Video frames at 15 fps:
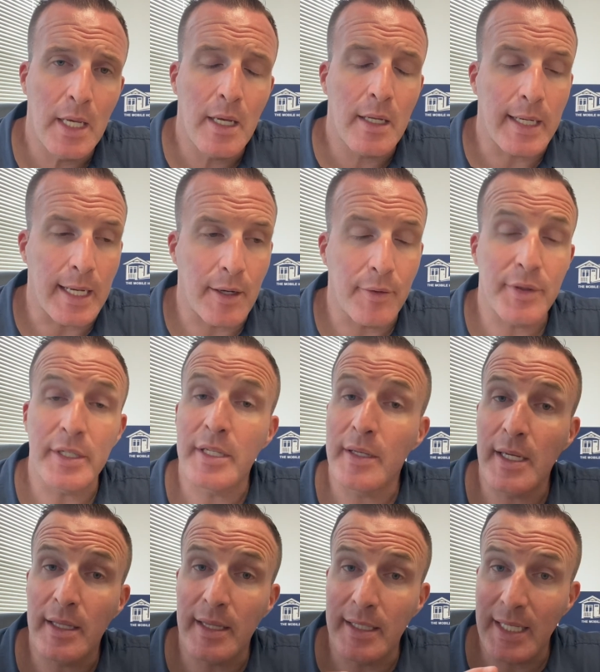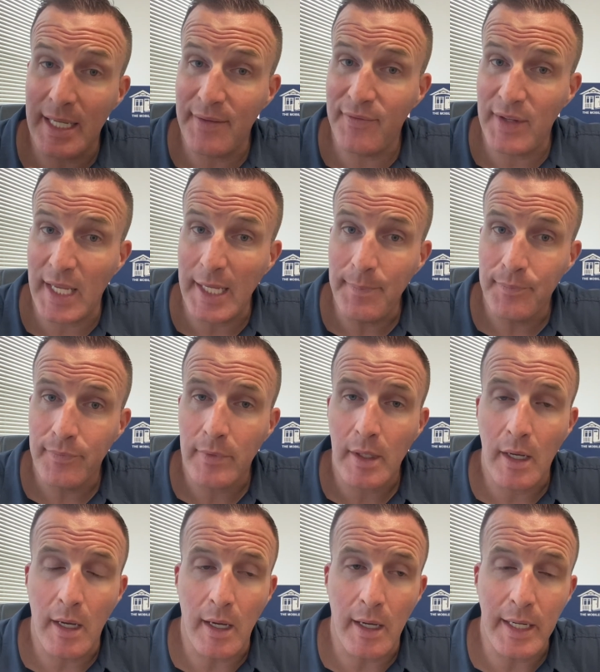Now, the DMV,
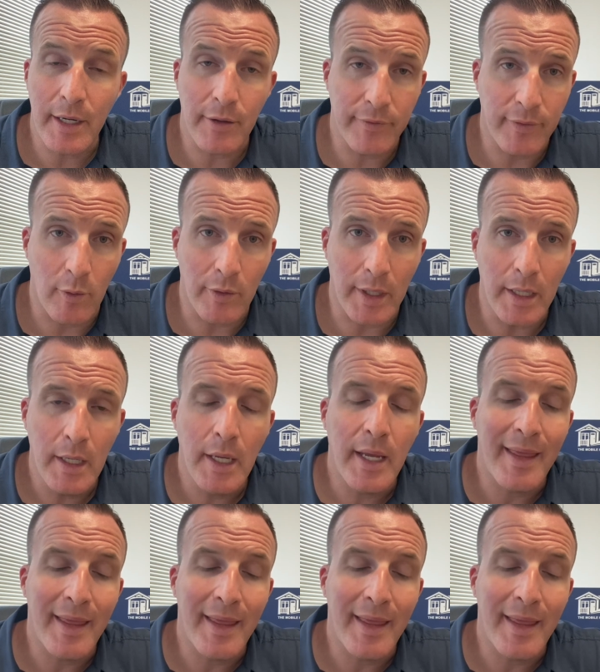here in Florida,